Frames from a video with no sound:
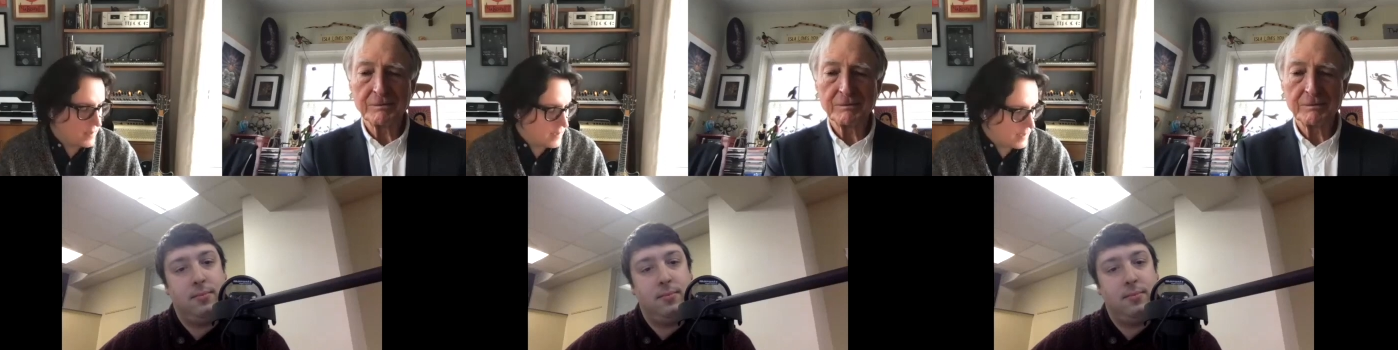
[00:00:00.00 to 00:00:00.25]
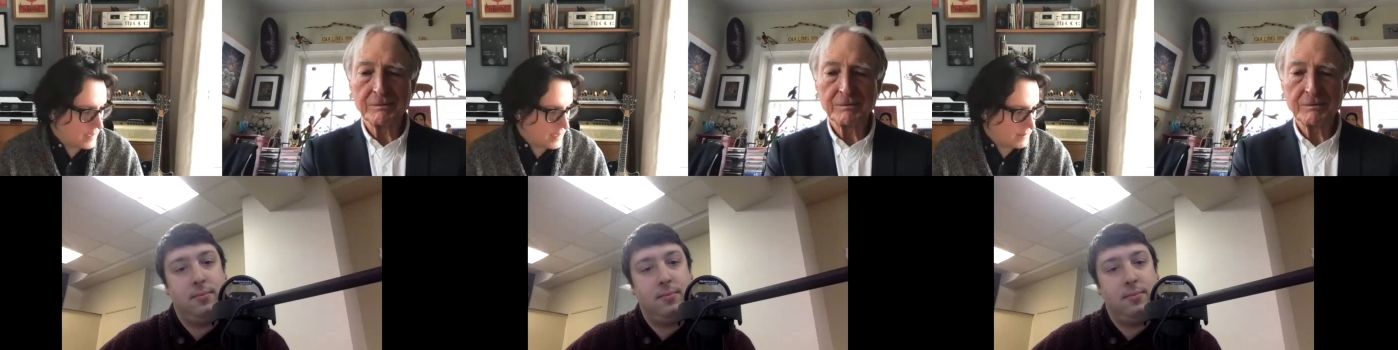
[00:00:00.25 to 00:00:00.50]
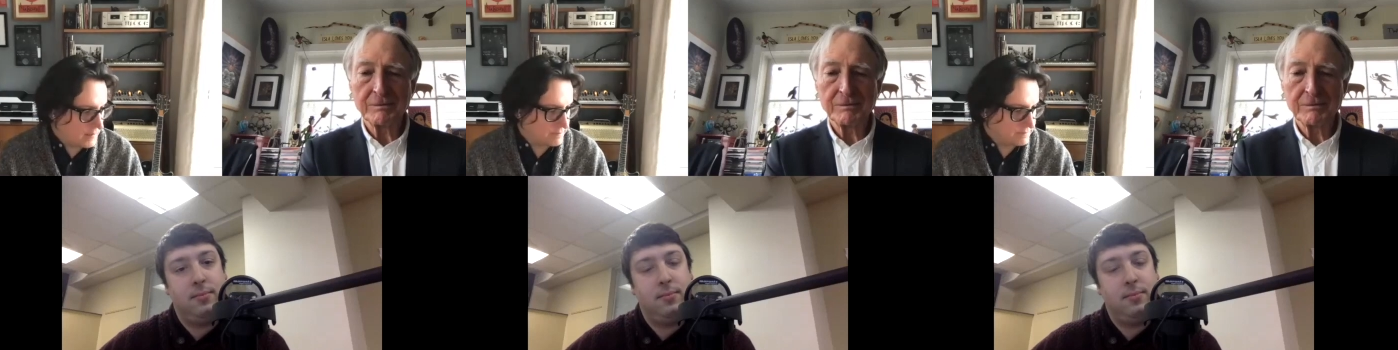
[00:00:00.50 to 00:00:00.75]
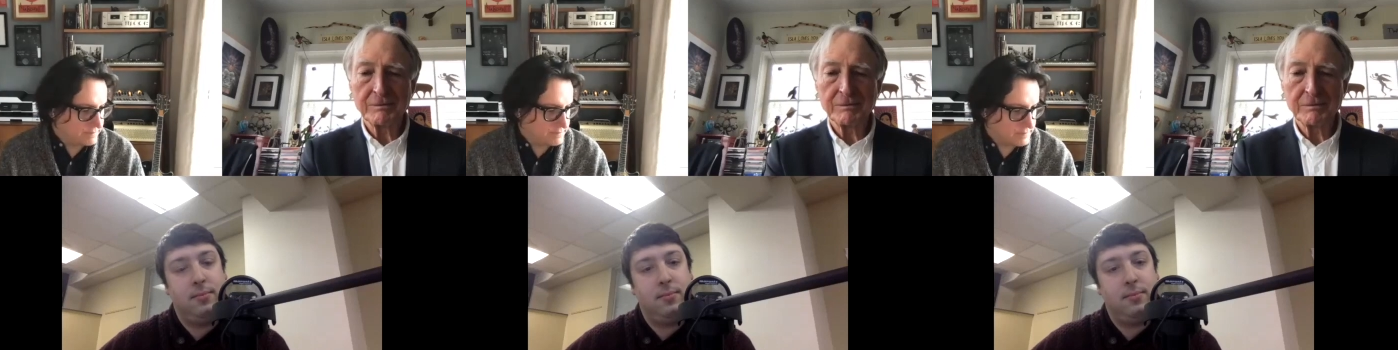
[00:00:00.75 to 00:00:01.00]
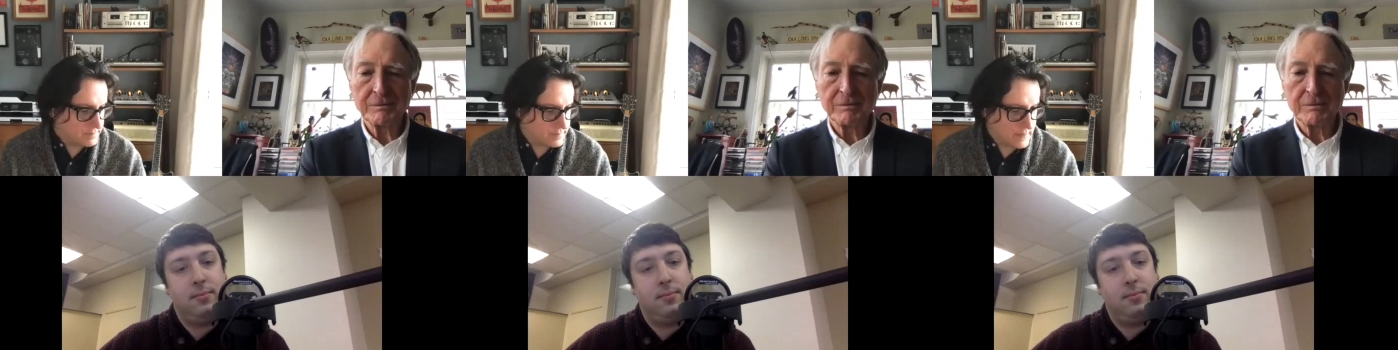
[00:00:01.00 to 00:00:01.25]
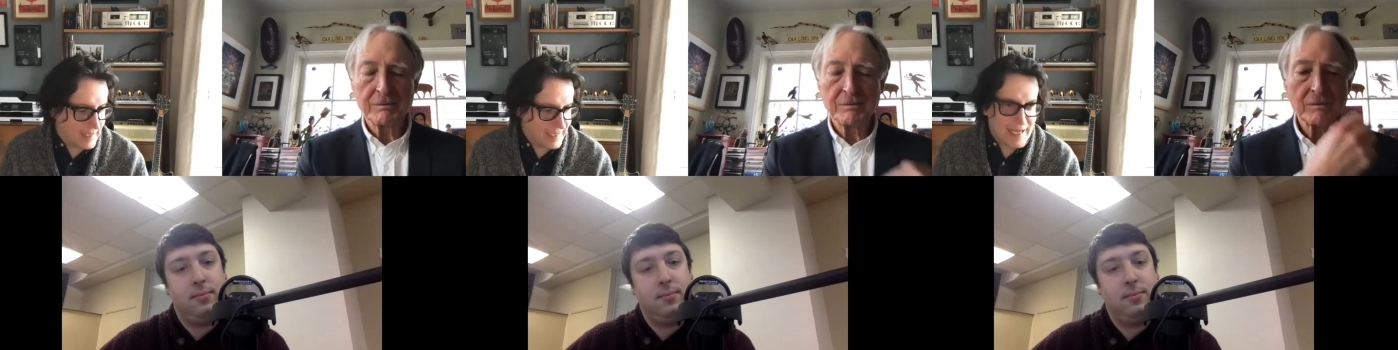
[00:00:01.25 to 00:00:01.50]
Speaker 1: um,
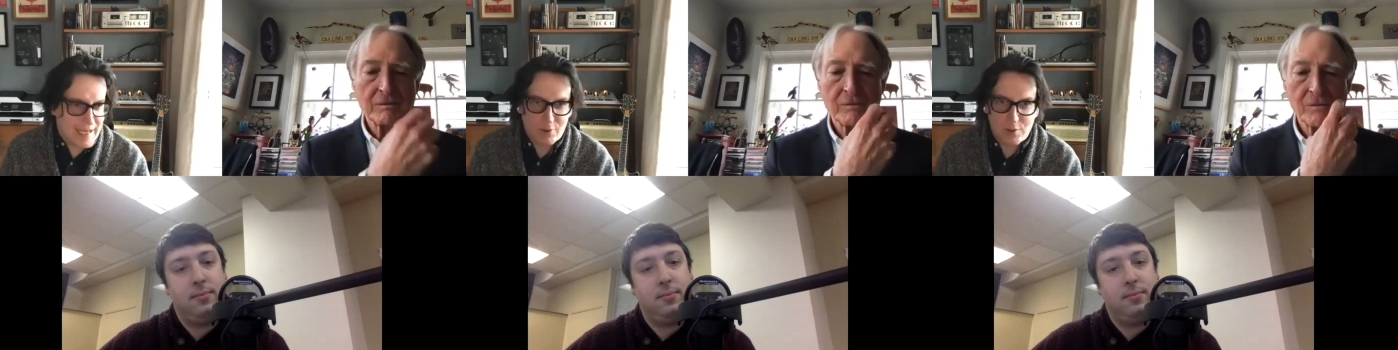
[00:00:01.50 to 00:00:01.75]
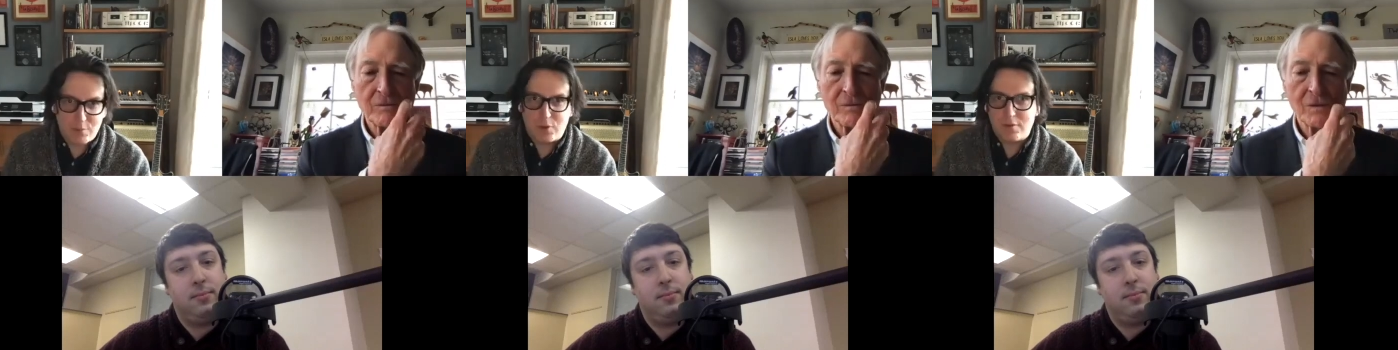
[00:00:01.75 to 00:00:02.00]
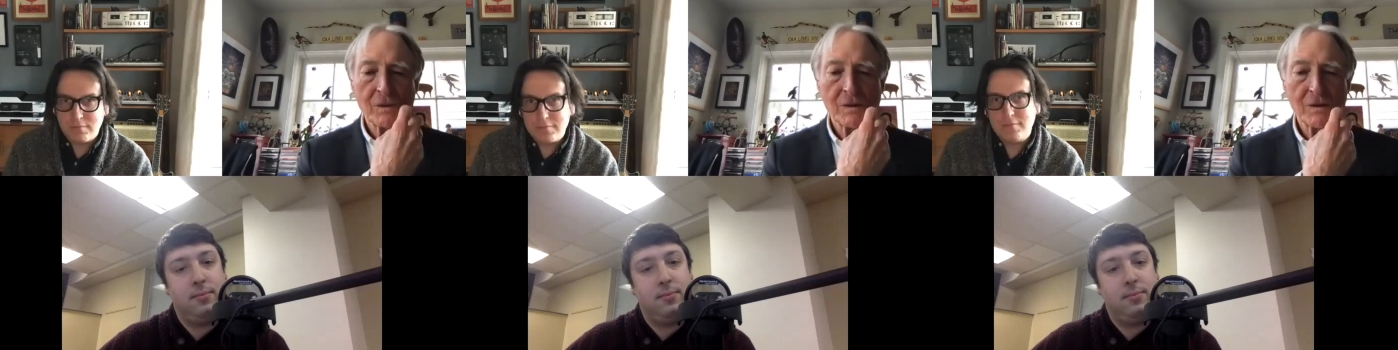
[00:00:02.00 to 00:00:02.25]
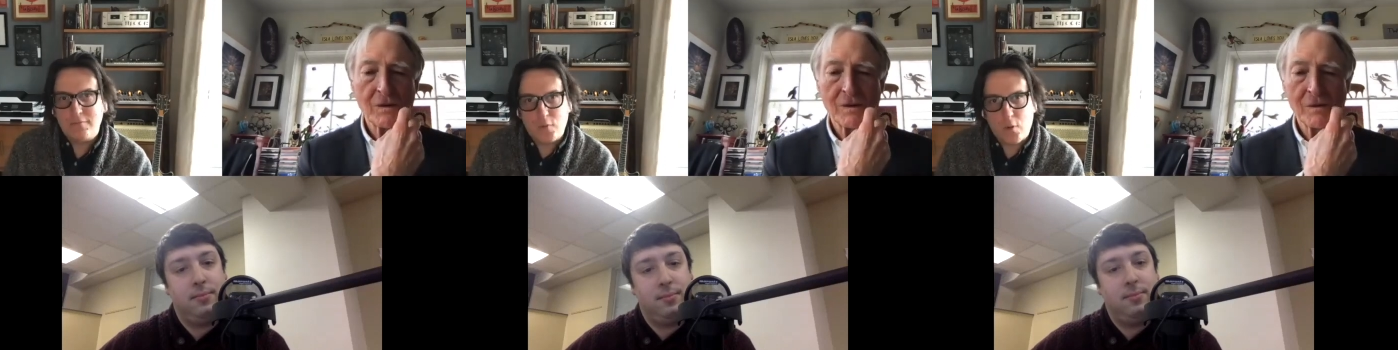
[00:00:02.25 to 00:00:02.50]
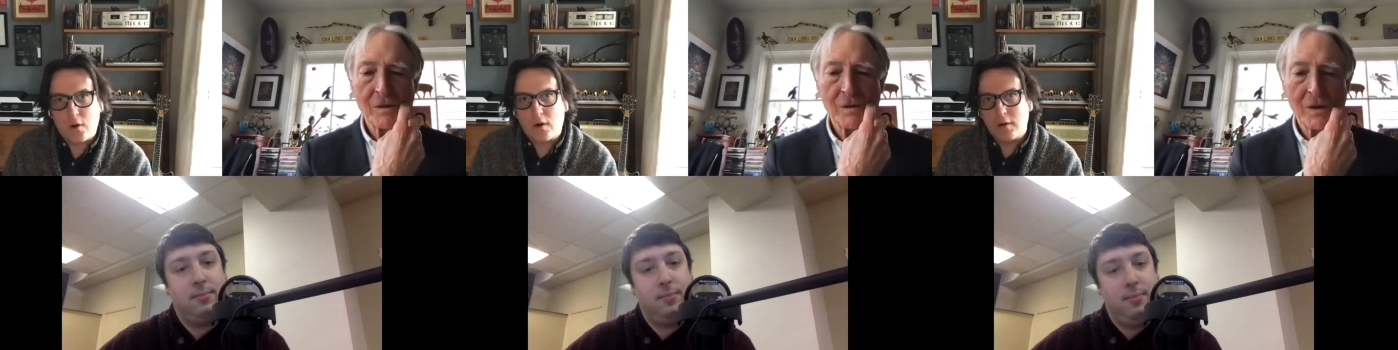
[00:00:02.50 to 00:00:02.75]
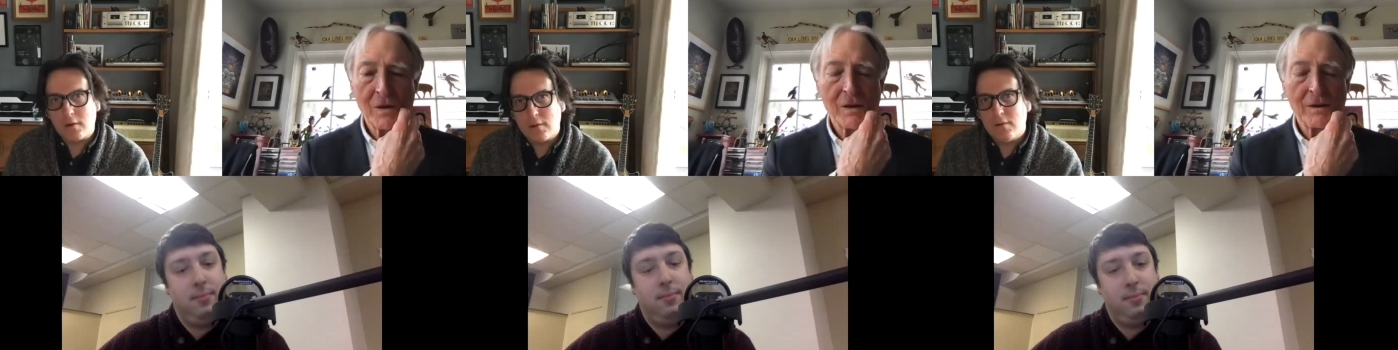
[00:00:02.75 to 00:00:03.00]
accountable
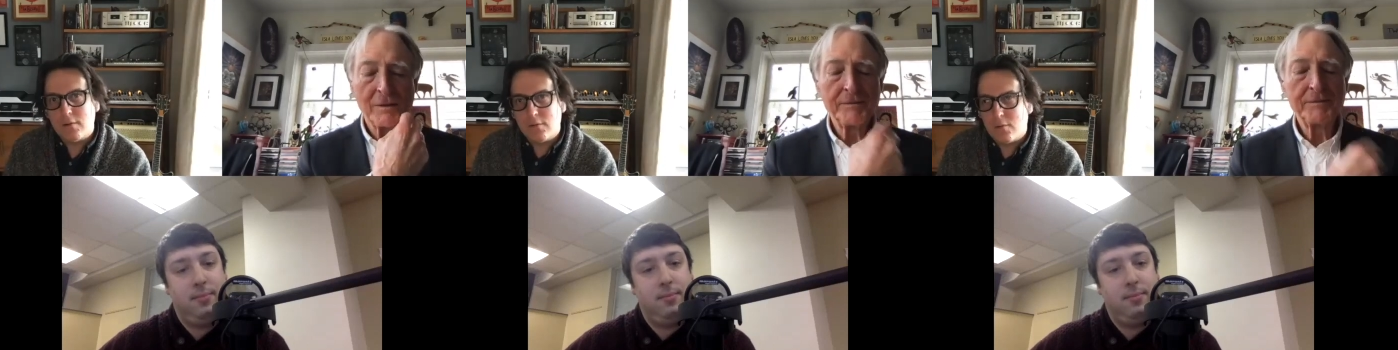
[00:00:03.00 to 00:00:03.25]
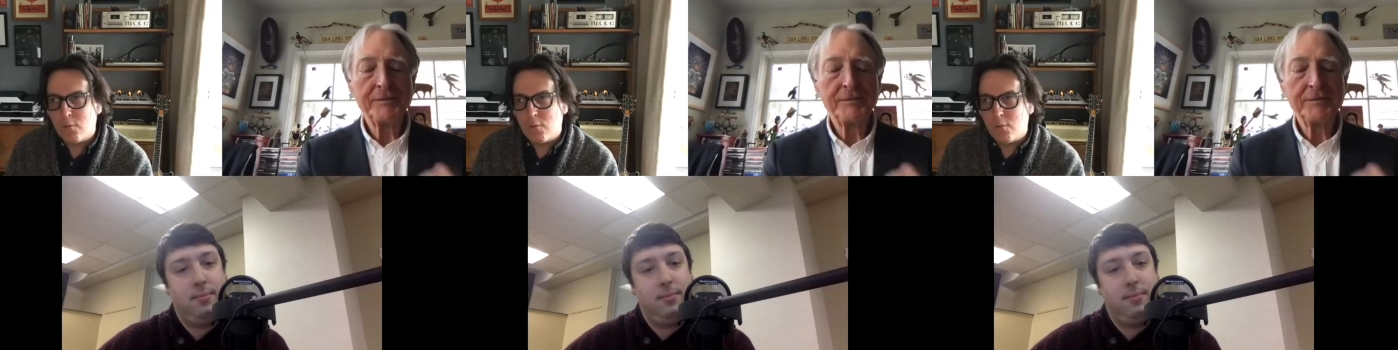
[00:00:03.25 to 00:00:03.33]
for mm-hmm.